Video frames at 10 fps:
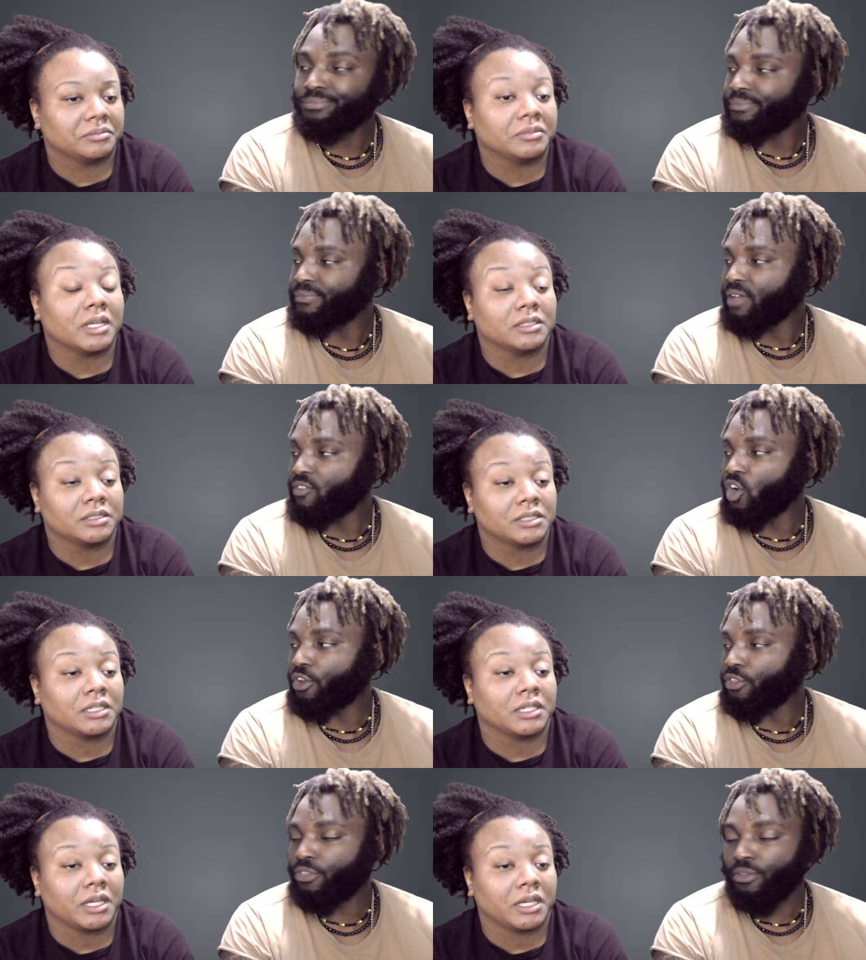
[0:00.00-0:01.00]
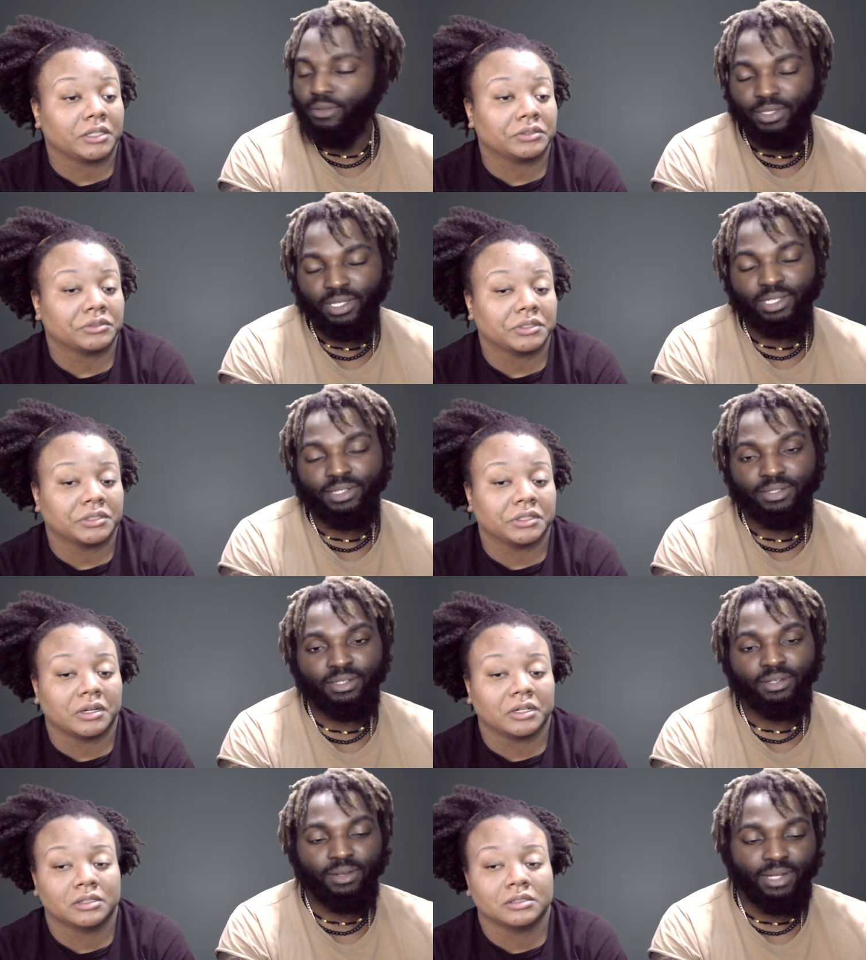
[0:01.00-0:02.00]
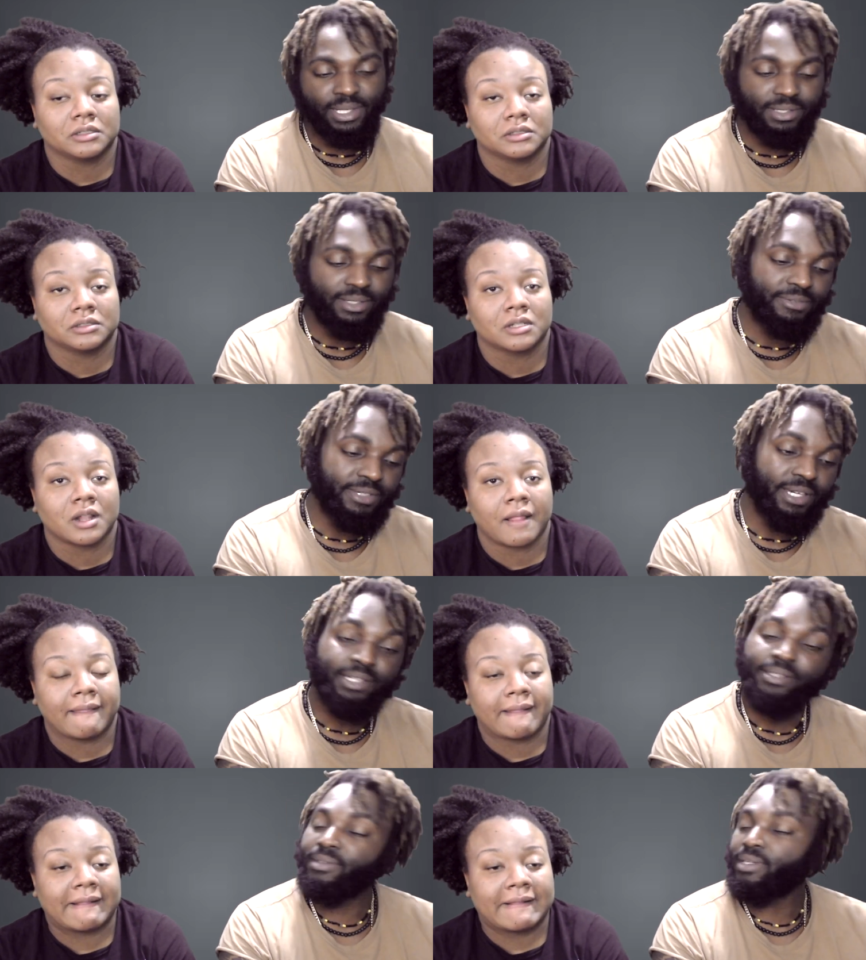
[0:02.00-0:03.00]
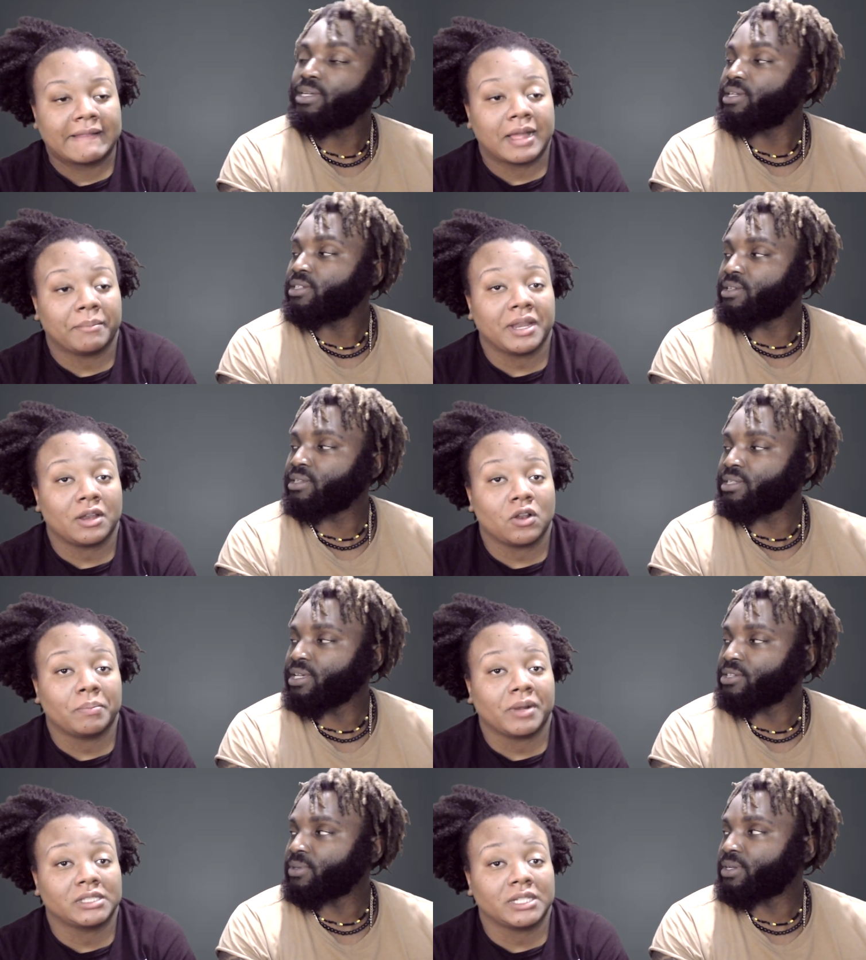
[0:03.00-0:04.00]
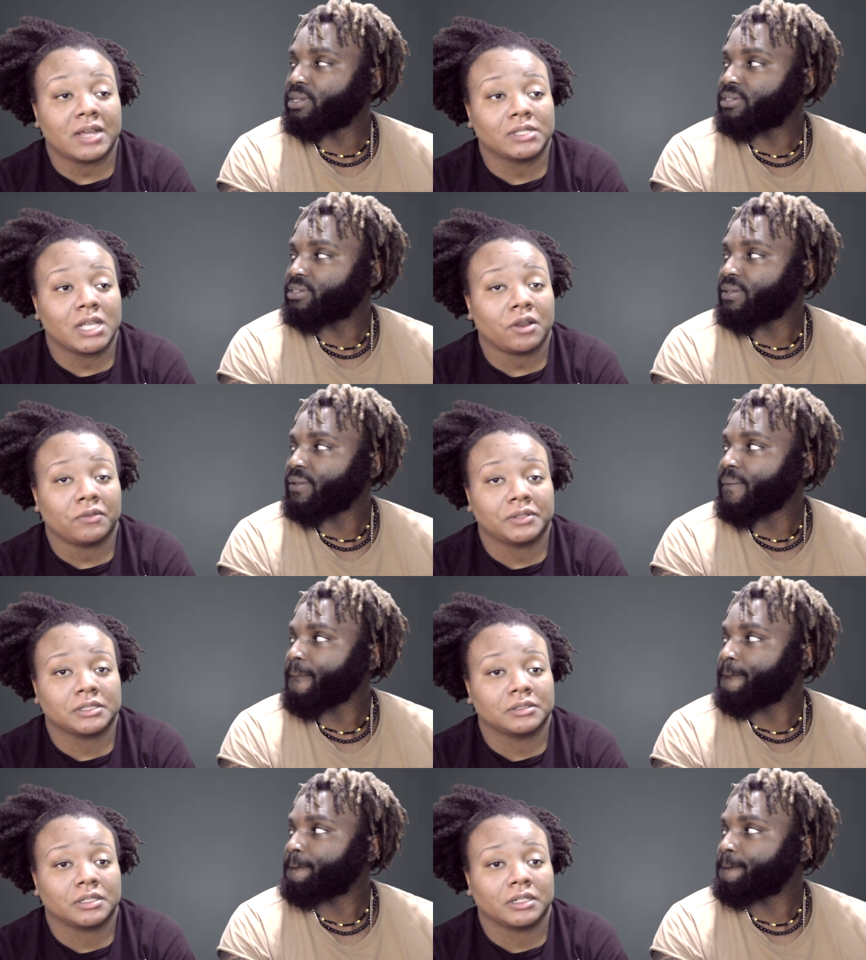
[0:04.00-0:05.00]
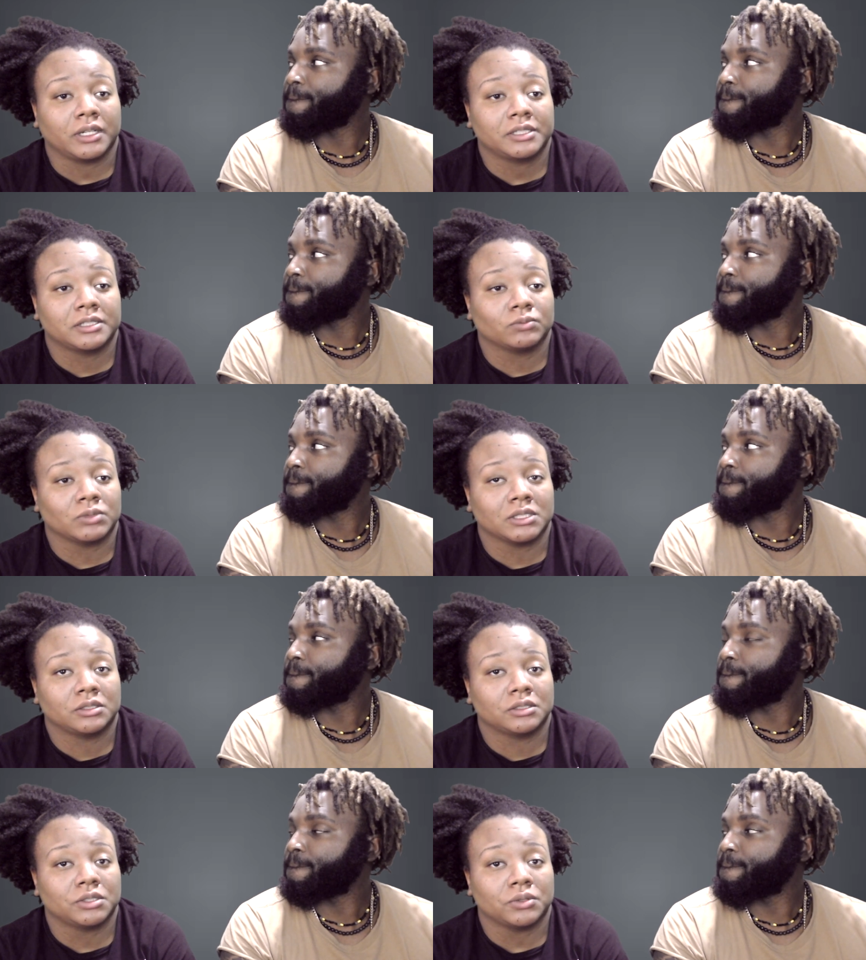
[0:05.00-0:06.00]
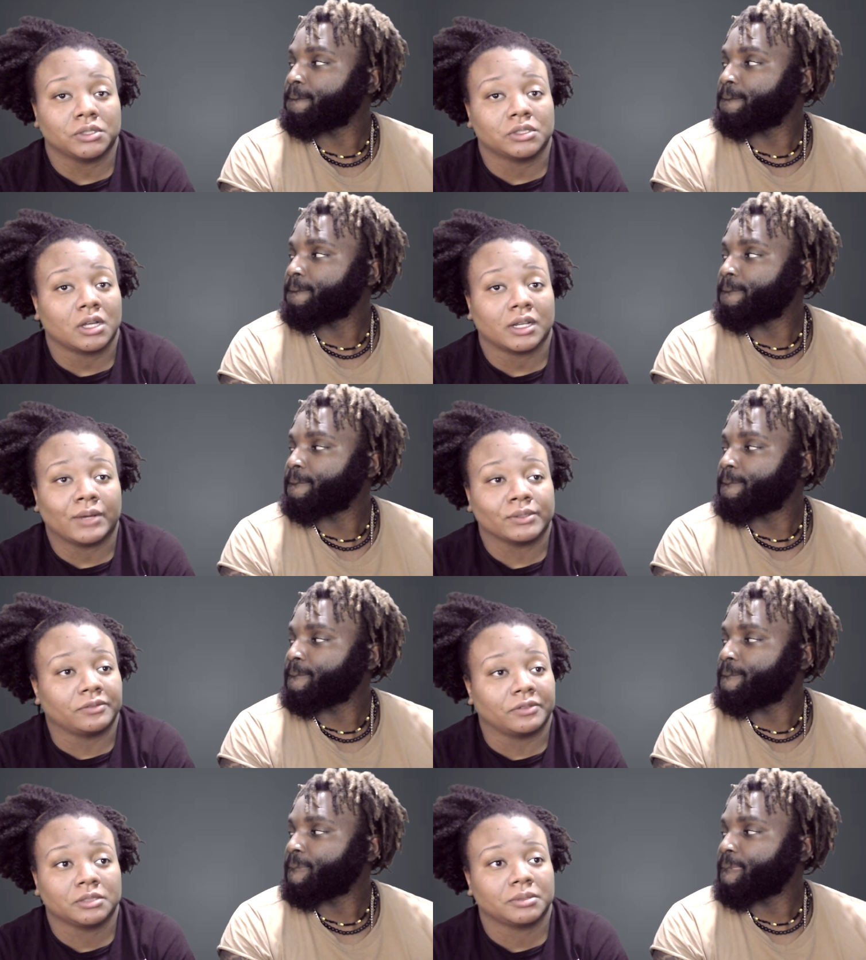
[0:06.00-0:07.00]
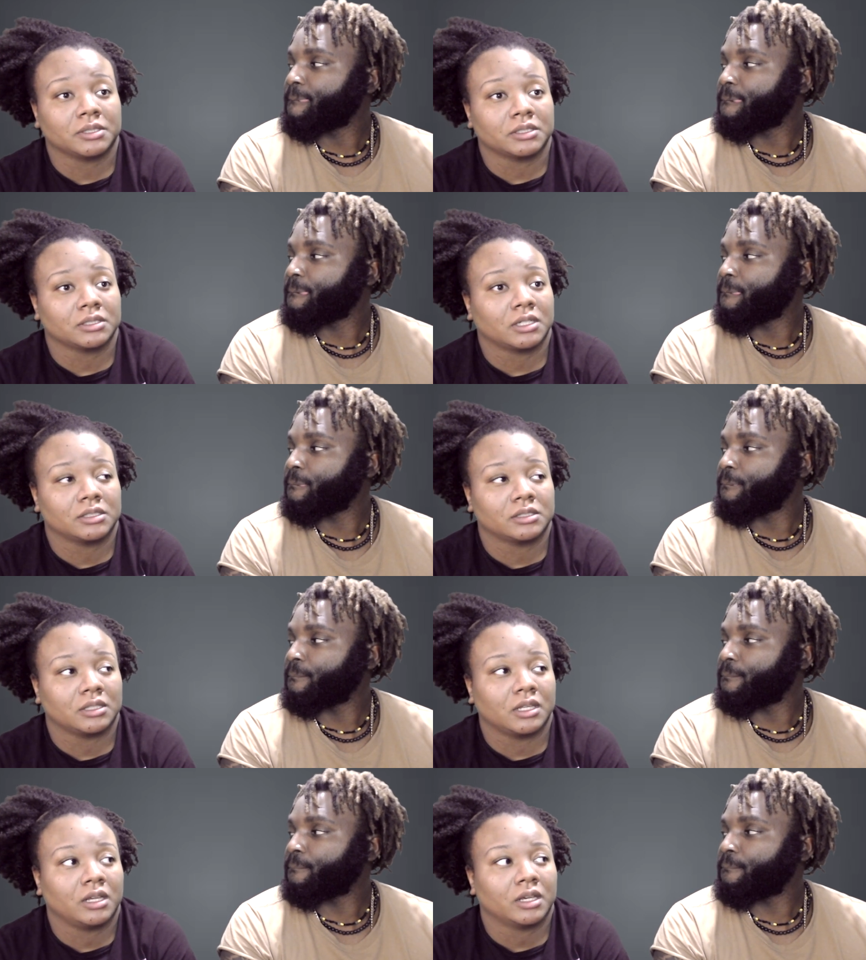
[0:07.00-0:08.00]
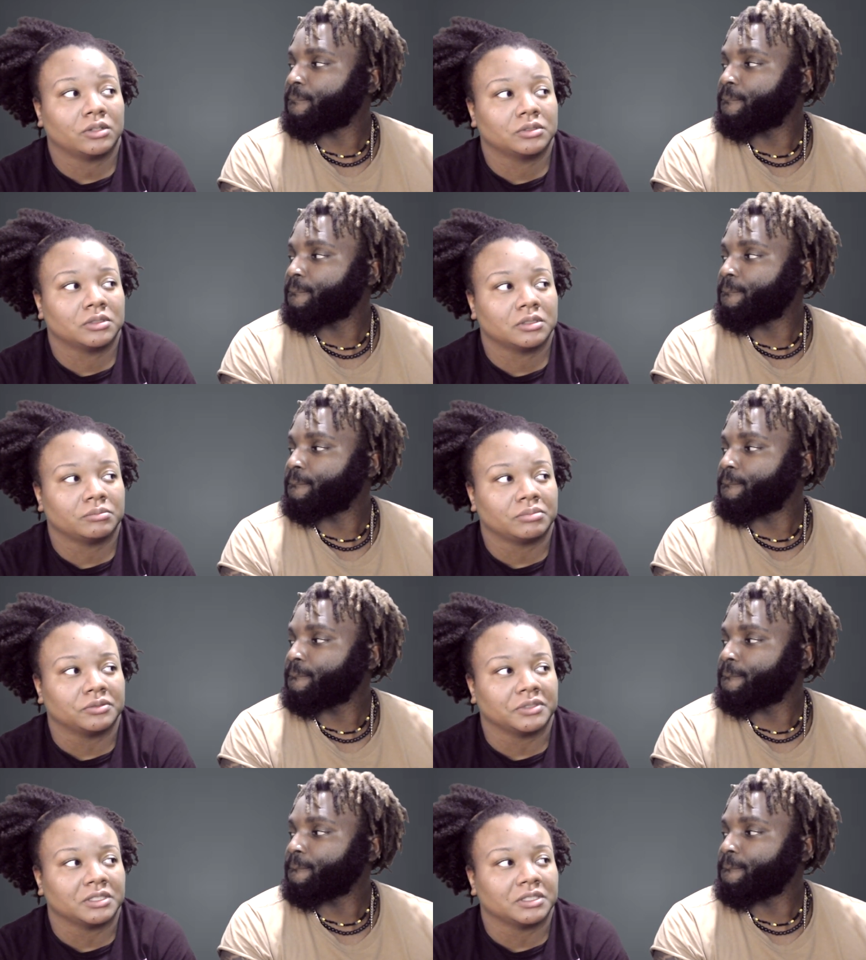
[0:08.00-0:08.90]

Speaker 1: and her, yes, and, and, all that stuff. Yeah. I mean, so the I only person that was cut off his list was Tony Stark. That was the first person because he killed both of his